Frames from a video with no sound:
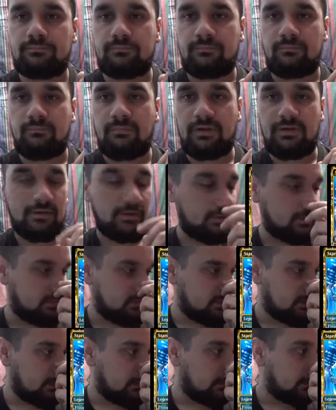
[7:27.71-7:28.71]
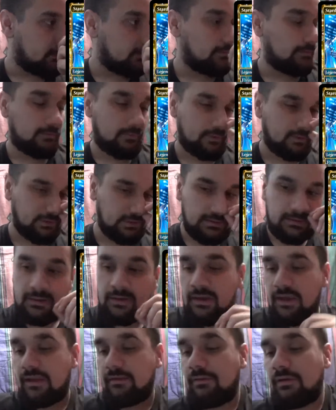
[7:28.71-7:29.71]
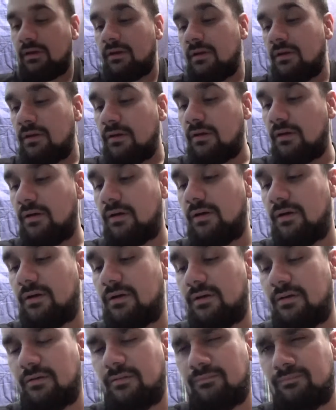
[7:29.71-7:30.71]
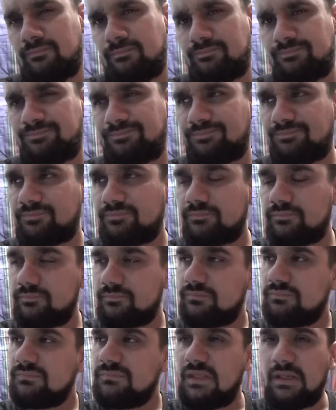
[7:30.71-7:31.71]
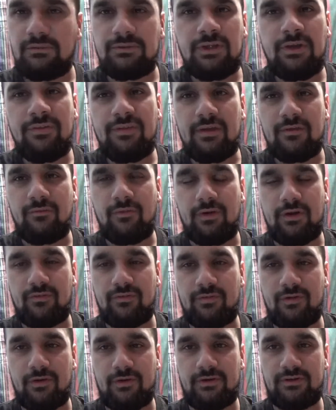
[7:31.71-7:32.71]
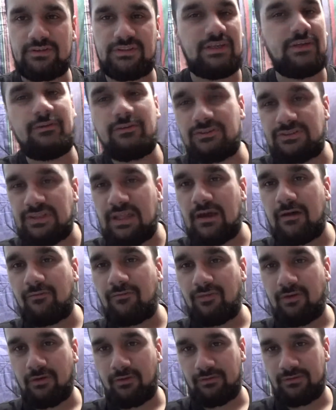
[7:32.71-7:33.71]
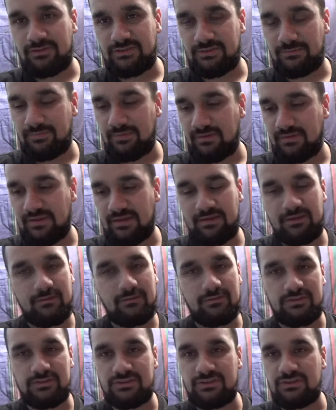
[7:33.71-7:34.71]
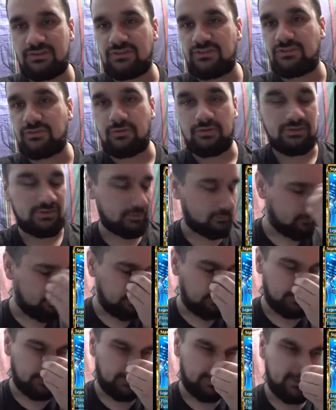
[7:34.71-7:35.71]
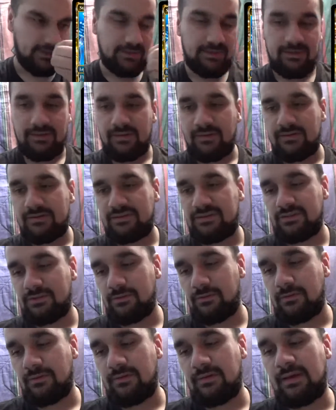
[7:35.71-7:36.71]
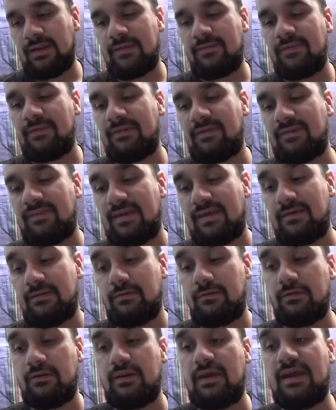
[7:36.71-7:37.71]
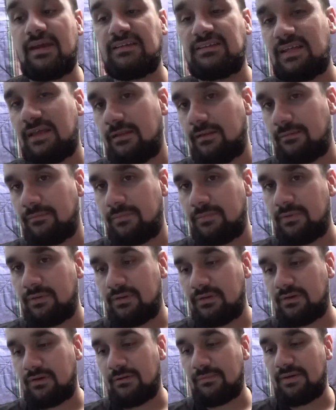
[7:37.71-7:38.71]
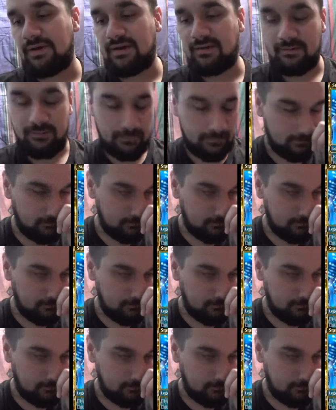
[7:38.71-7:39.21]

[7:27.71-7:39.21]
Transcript: My dog's crazy. Anyway, I'm trying to think of one-off cards. Hero's Downfall or something like that. You know, just destroys a creature. So anything like that, you could exile him, come back.